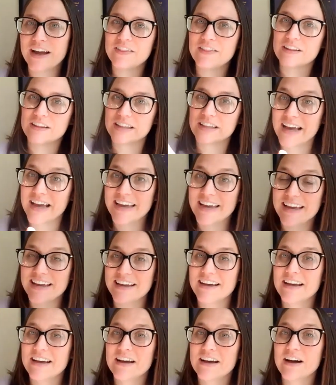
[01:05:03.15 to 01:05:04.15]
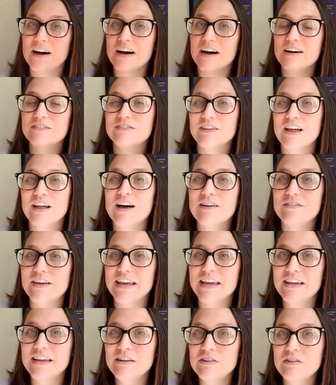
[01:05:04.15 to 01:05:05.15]
the light of love
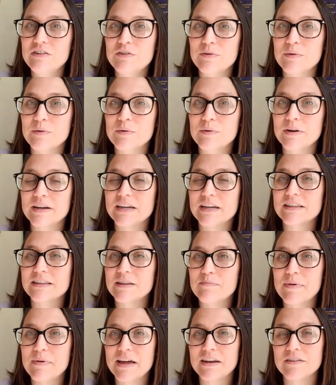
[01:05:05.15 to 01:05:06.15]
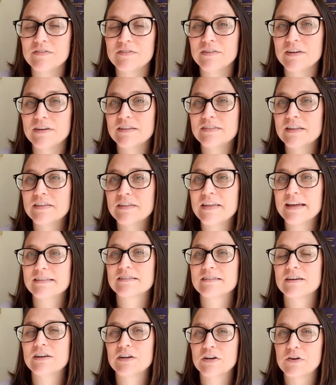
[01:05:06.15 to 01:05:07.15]
into it, the benefit that that's
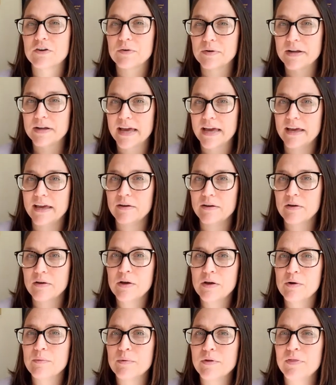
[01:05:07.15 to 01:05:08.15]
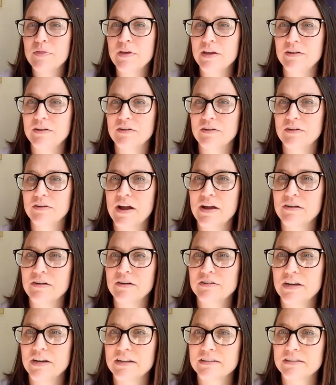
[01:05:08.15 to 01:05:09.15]
going to create within your
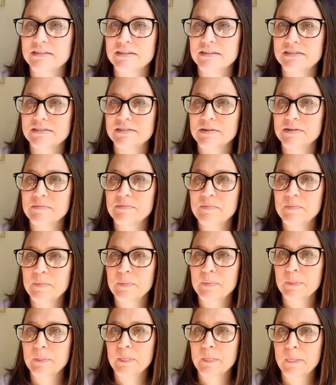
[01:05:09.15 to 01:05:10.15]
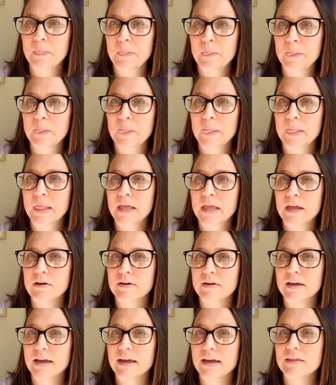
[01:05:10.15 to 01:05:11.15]
energetic system.
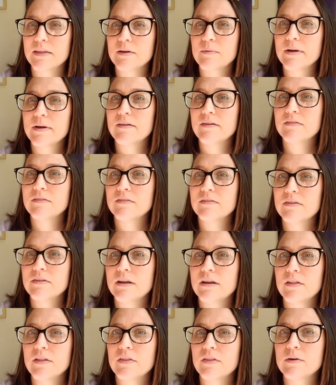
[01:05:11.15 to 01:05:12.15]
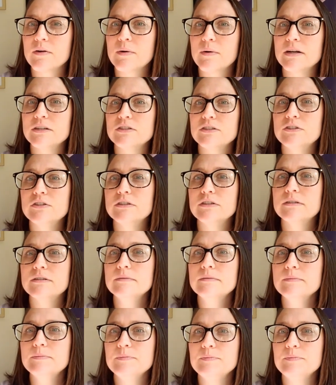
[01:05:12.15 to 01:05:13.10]
Okay, I think we have another question.